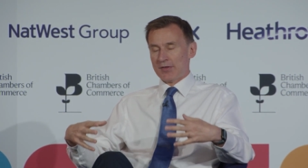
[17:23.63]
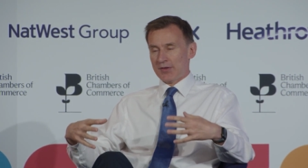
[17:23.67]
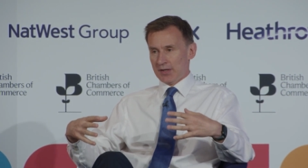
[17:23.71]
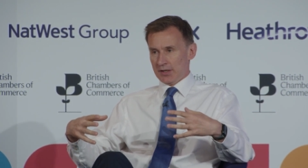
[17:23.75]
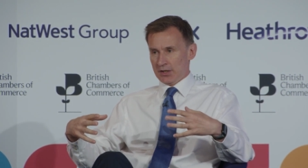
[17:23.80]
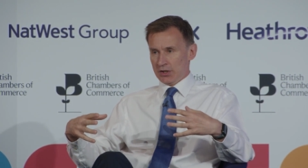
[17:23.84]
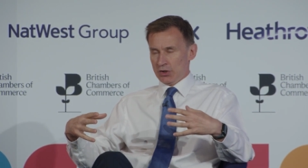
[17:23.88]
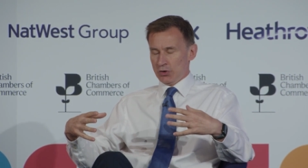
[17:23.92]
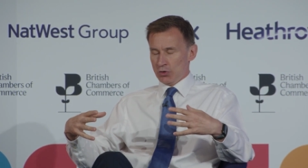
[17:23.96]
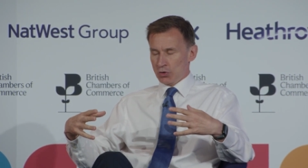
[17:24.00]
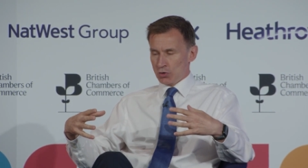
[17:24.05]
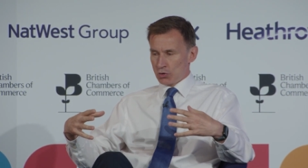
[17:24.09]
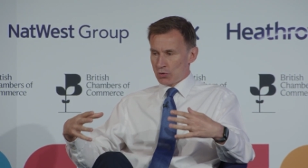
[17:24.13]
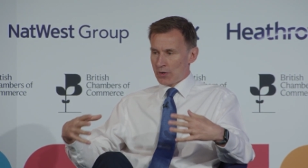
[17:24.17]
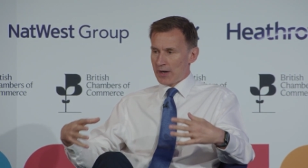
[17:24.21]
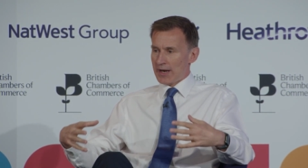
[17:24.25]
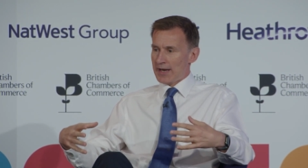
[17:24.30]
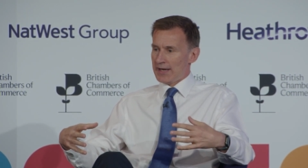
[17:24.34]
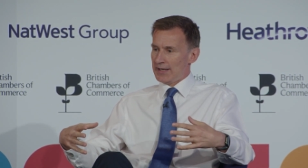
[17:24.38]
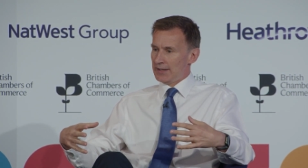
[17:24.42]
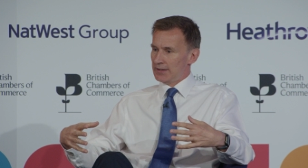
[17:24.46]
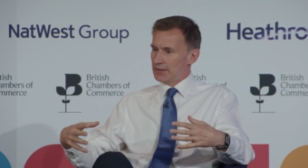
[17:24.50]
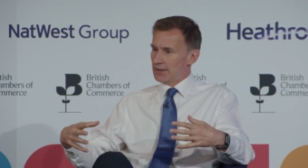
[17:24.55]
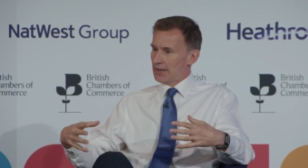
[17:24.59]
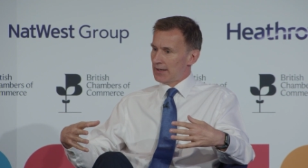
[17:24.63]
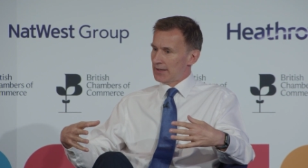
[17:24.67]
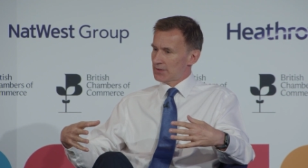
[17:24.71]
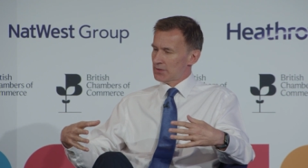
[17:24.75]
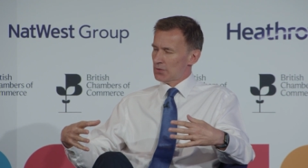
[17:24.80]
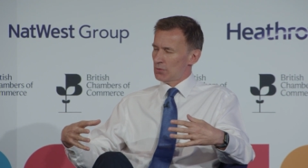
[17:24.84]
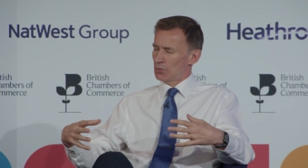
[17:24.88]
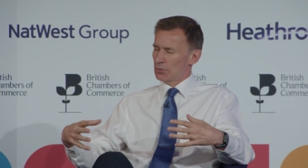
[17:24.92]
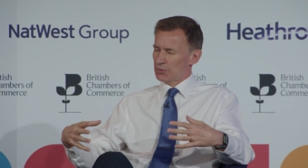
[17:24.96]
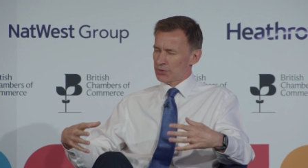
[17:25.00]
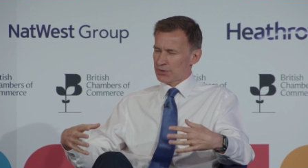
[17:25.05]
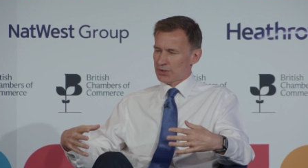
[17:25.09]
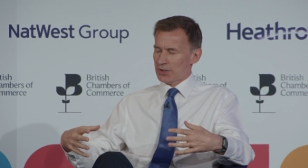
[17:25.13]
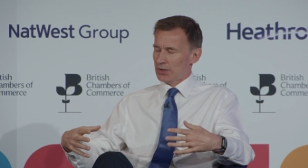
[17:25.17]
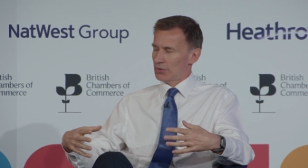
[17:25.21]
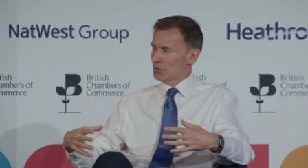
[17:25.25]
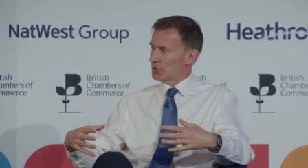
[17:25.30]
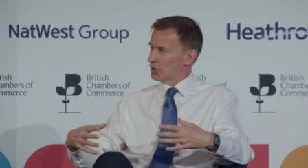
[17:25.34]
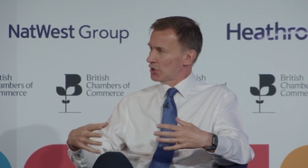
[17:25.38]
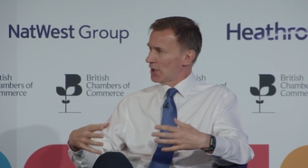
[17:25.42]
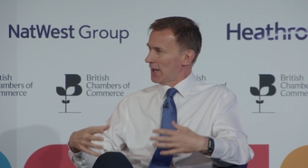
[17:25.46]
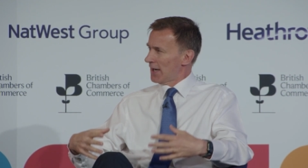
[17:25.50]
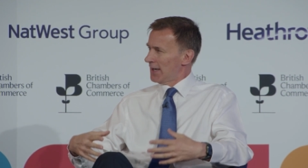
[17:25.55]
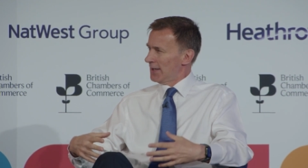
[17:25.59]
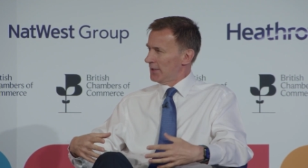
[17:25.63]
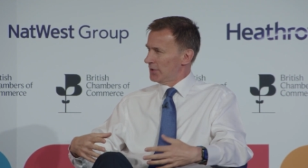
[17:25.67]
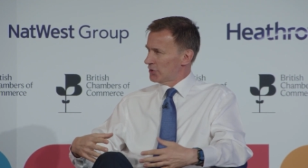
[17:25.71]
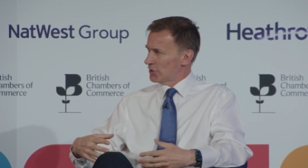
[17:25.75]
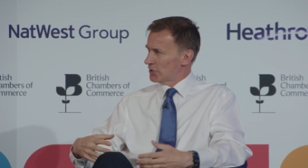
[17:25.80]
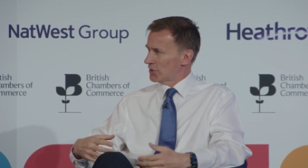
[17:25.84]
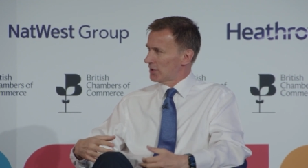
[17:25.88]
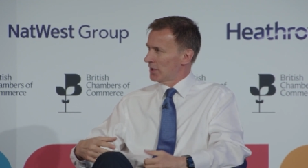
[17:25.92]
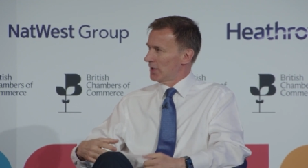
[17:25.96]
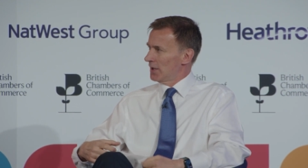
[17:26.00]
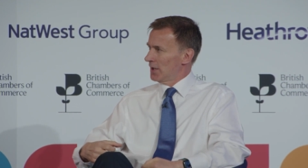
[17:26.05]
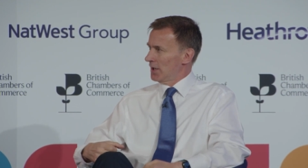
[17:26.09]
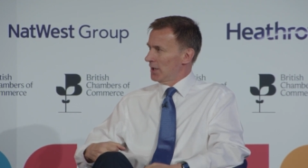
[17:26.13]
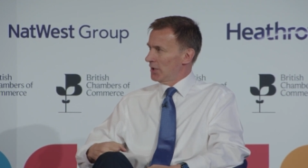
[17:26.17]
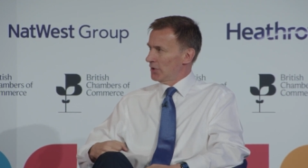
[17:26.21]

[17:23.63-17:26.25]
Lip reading: I think Ukraine has also changed